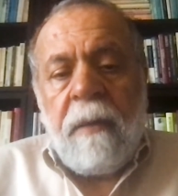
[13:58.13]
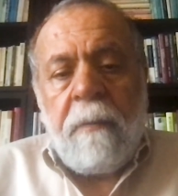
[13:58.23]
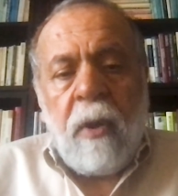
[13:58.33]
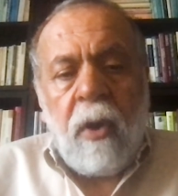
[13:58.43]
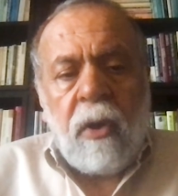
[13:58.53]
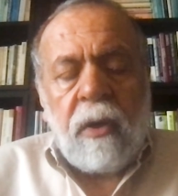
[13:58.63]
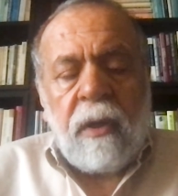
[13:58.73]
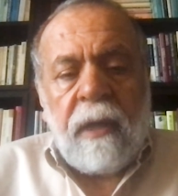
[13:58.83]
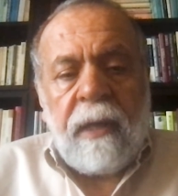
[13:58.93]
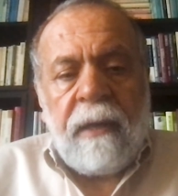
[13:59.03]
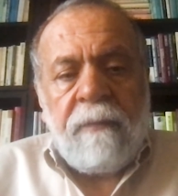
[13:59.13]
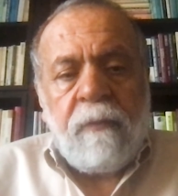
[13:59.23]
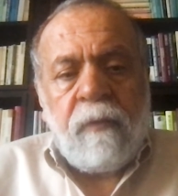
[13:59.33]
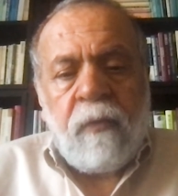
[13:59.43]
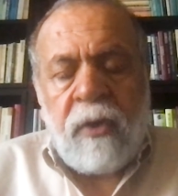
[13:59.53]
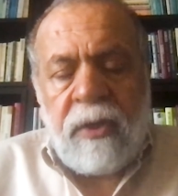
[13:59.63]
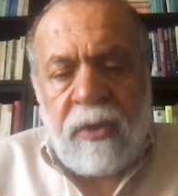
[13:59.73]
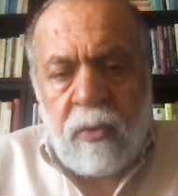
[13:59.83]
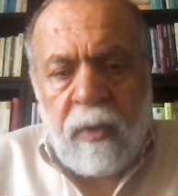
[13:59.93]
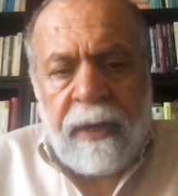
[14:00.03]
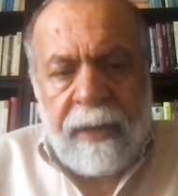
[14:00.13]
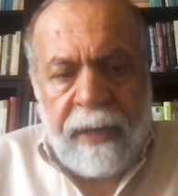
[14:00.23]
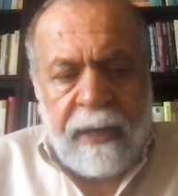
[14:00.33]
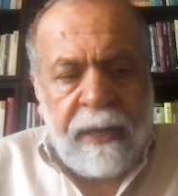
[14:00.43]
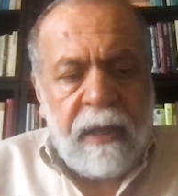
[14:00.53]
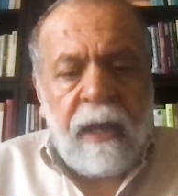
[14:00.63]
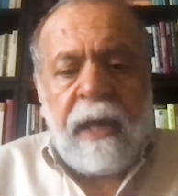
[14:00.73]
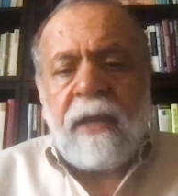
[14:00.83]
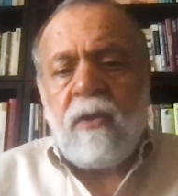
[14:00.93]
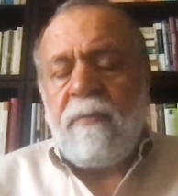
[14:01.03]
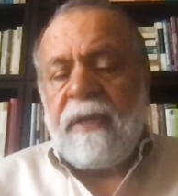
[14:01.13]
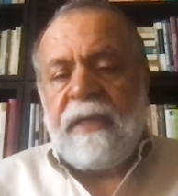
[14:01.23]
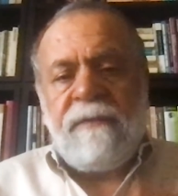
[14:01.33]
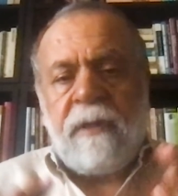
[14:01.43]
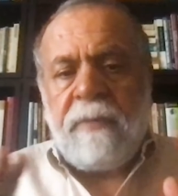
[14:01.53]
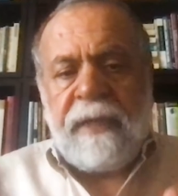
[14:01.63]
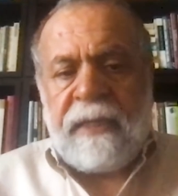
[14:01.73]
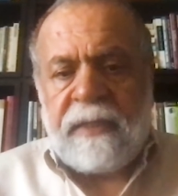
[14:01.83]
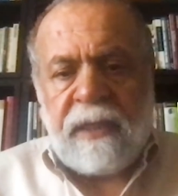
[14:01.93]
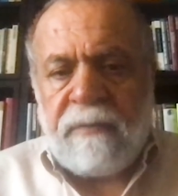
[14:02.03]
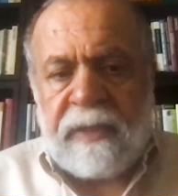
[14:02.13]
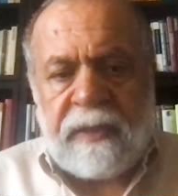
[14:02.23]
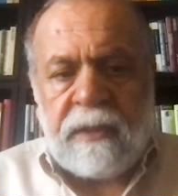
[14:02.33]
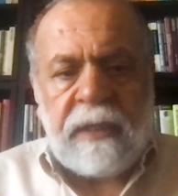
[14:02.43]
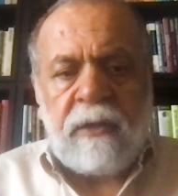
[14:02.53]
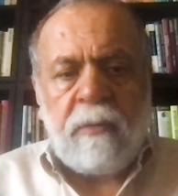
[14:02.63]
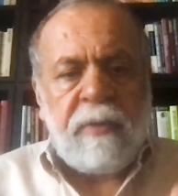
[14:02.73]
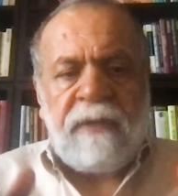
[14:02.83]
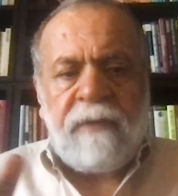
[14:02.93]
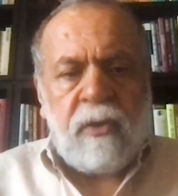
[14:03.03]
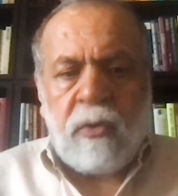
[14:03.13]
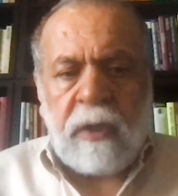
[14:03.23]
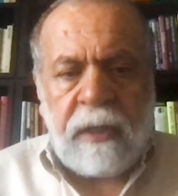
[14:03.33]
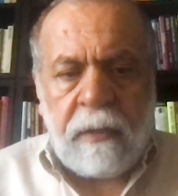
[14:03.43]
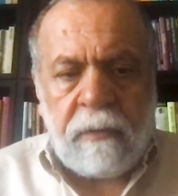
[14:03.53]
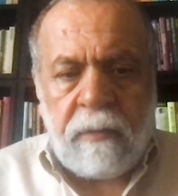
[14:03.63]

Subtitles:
Paul, for you and I don't believe ballistic missiles. I don't believe in nuclear.